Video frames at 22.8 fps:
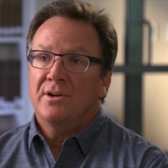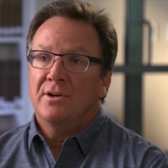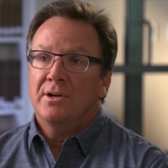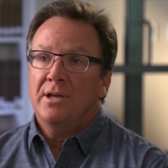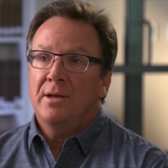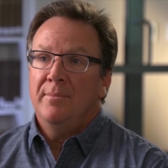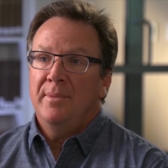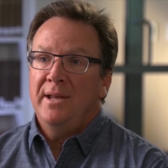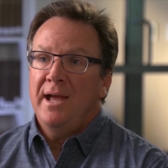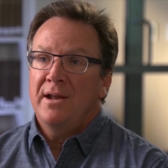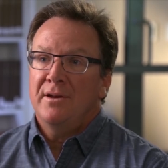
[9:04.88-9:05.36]
that are
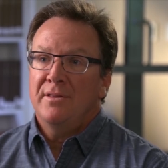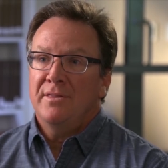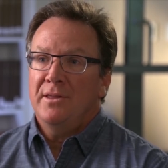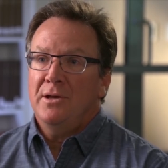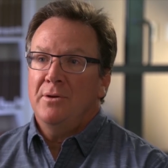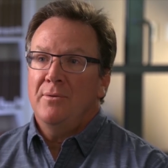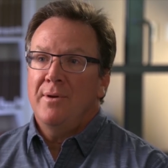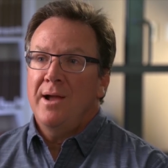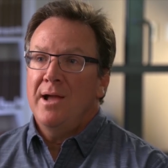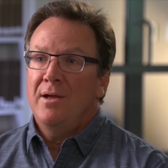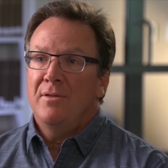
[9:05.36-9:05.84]
coming out of
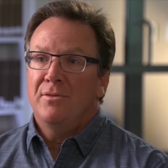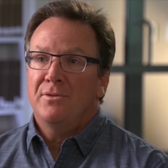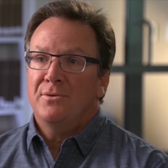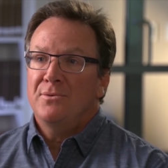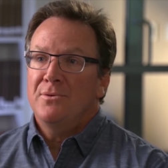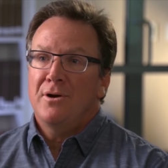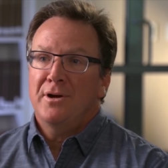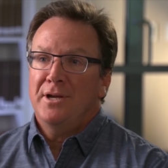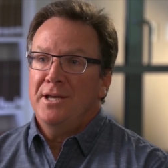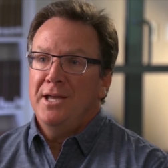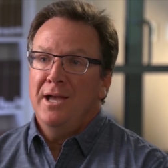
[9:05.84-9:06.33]
the ground
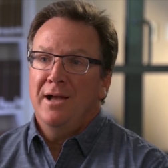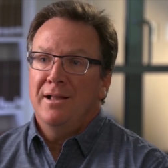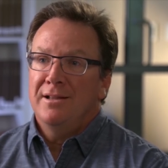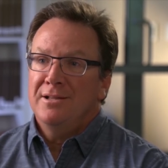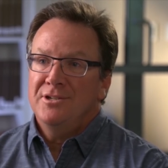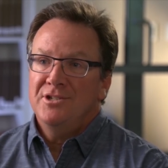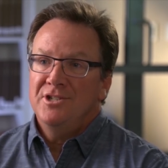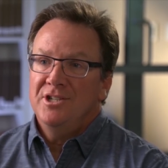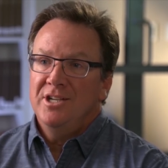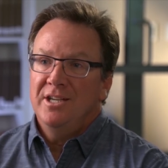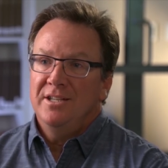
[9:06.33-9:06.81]
through
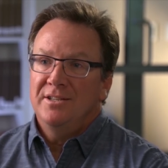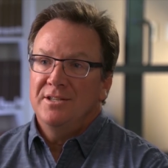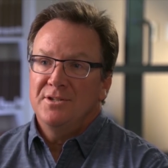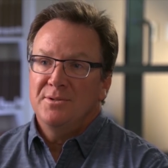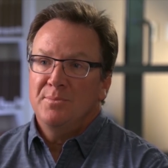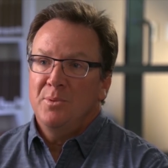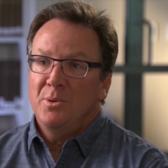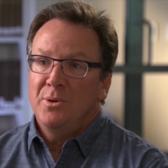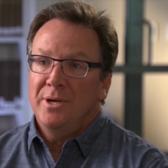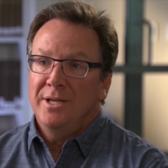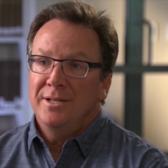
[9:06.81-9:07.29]
archaeology at
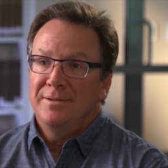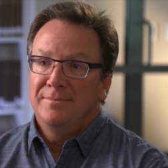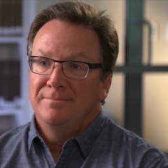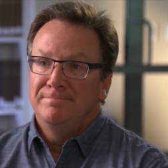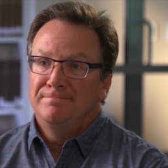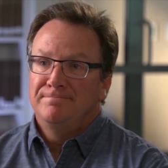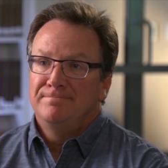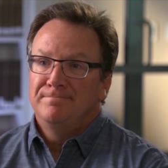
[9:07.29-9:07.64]
this point.